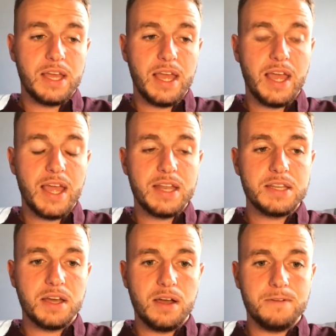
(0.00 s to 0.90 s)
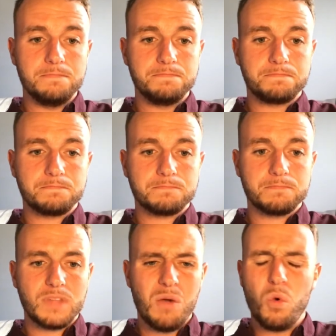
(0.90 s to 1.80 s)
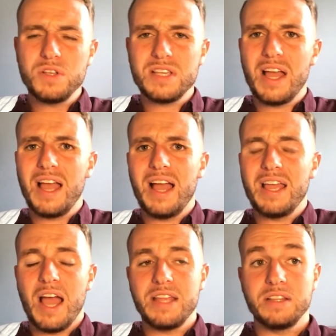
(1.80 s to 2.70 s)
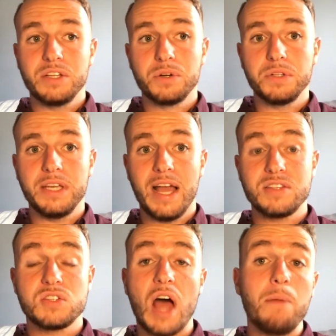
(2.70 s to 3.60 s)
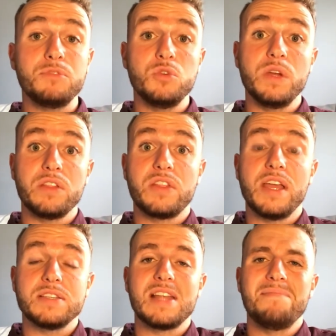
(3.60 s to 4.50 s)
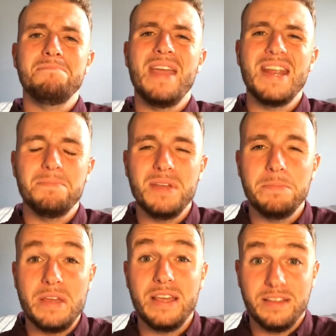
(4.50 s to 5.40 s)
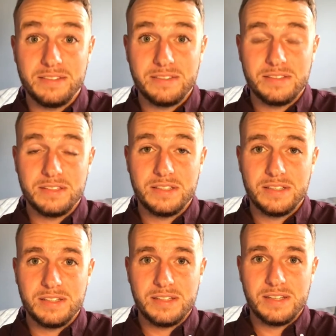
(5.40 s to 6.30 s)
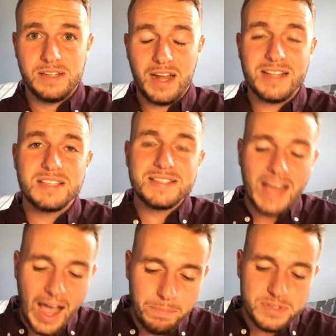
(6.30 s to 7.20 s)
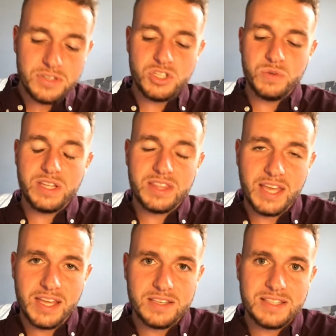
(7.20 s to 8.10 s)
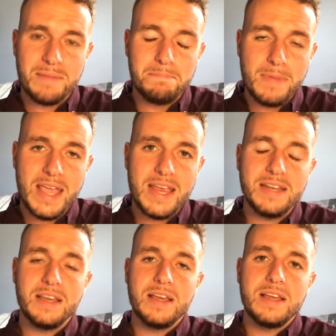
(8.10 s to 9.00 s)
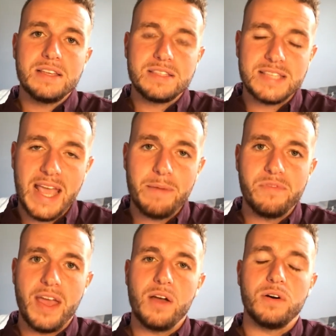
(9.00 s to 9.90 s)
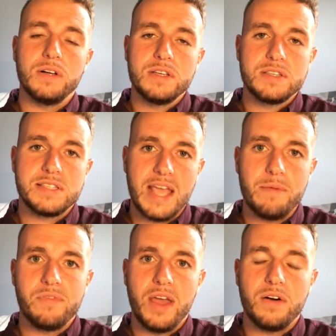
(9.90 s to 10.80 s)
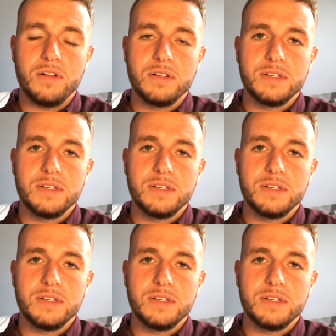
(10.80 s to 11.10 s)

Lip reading: And I literally had stopped doing things that made me. I'd stopped doing things that made Sam Vale, Sam Vale.